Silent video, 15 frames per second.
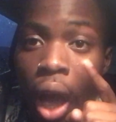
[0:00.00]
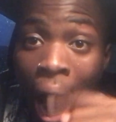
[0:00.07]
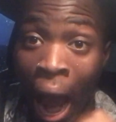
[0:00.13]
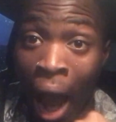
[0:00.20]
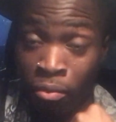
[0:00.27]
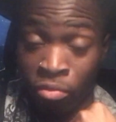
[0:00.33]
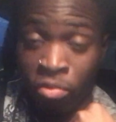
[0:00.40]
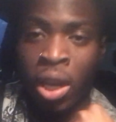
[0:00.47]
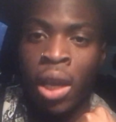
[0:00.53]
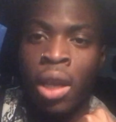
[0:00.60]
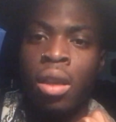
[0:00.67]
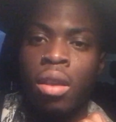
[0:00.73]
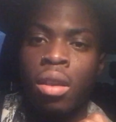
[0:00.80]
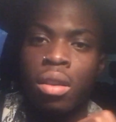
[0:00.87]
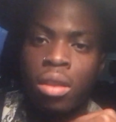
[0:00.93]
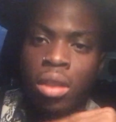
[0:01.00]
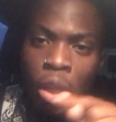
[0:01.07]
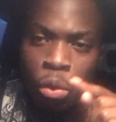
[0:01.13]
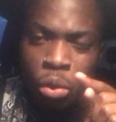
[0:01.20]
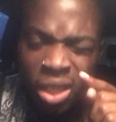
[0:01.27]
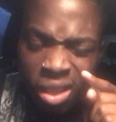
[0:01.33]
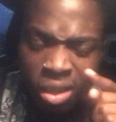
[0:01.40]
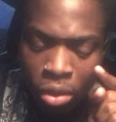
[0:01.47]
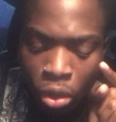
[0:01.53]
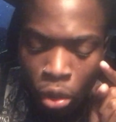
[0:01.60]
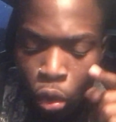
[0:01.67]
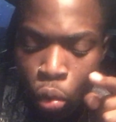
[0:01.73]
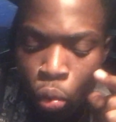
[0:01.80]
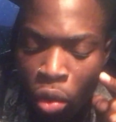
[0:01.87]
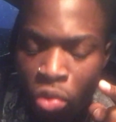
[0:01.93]
I'm right. They'll say,
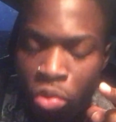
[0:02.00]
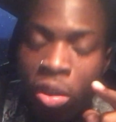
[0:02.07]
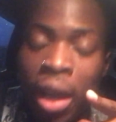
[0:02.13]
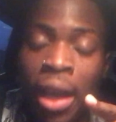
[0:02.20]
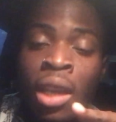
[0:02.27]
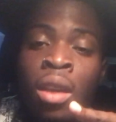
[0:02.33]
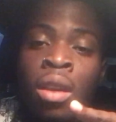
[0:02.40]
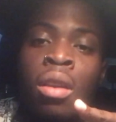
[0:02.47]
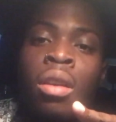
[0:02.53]
you were right.